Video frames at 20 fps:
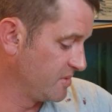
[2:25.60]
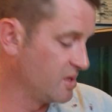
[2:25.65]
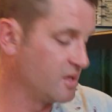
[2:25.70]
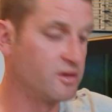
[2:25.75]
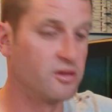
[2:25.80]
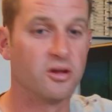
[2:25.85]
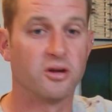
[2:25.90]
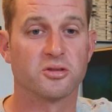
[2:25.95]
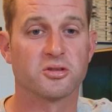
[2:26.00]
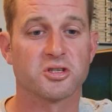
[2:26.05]

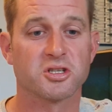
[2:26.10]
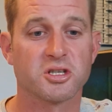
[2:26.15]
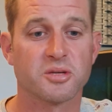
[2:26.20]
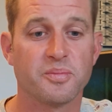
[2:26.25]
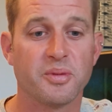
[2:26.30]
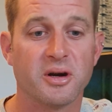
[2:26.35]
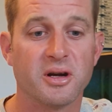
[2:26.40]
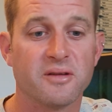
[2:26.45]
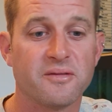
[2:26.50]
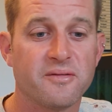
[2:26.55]
Not just
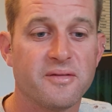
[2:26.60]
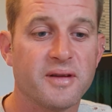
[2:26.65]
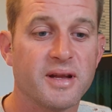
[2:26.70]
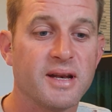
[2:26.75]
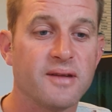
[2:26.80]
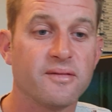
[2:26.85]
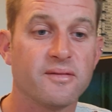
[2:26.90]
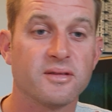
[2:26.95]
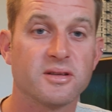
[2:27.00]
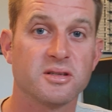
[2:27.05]
spotted
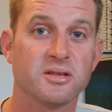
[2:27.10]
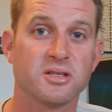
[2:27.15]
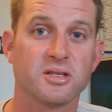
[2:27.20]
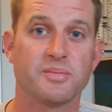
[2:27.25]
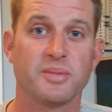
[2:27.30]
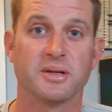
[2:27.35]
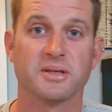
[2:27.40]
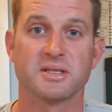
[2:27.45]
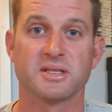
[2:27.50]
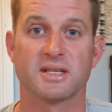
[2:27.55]
fin
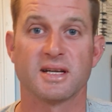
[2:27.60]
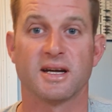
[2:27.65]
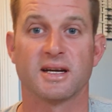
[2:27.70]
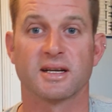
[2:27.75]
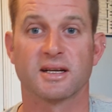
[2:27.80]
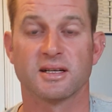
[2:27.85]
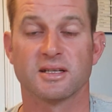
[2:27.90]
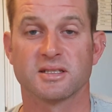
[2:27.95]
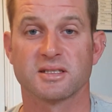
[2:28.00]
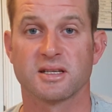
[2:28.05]
sponsored
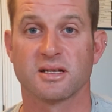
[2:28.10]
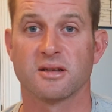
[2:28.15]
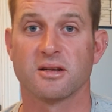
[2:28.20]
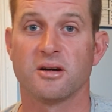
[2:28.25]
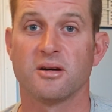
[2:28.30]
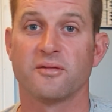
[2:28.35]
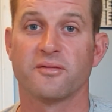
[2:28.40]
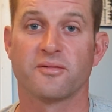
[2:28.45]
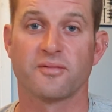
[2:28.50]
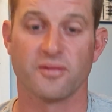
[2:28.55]
anglers, a
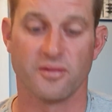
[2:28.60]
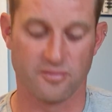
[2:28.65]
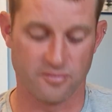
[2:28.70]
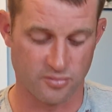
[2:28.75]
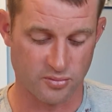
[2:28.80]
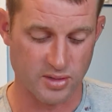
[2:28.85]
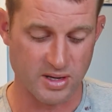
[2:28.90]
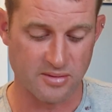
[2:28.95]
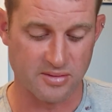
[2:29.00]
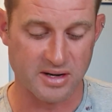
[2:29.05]
lot of
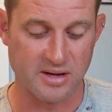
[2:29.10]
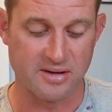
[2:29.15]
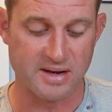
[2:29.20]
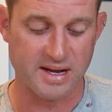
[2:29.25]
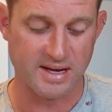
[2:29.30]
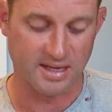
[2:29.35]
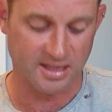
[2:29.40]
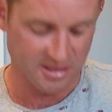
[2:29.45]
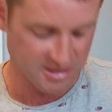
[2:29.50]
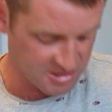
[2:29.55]
well-known
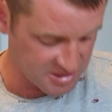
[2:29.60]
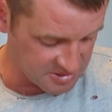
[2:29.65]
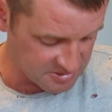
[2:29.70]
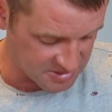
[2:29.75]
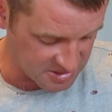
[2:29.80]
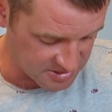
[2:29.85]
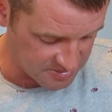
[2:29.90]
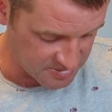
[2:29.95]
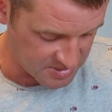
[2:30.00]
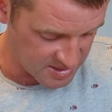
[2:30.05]
anglers
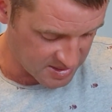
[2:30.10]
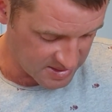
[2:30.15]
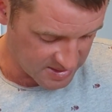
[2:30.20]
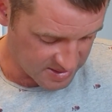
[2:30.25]
use them.